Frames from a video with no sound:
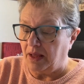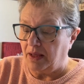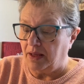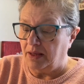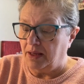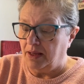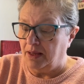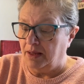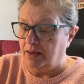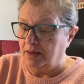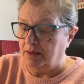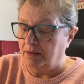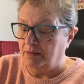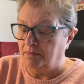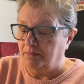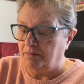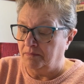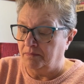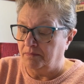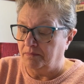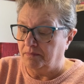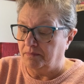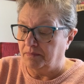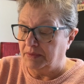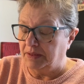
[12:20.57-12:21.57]

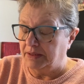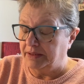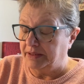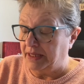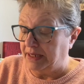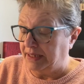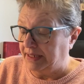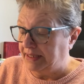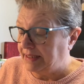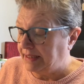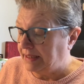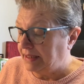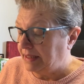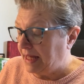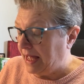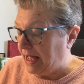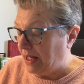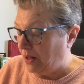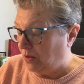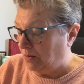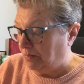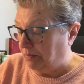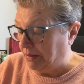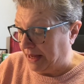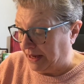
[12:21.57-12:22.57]
Little
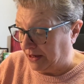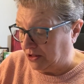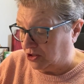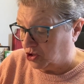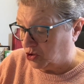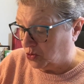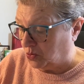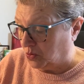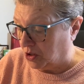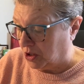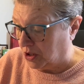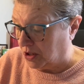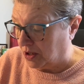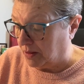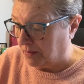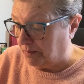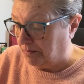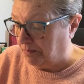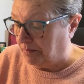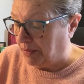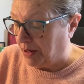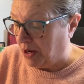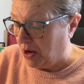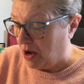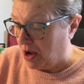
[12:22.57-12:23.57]
Owl Patchwork
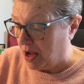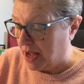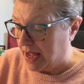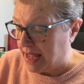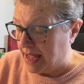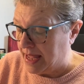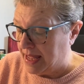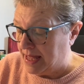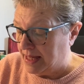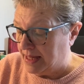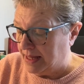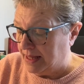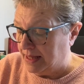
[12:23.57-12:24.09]
by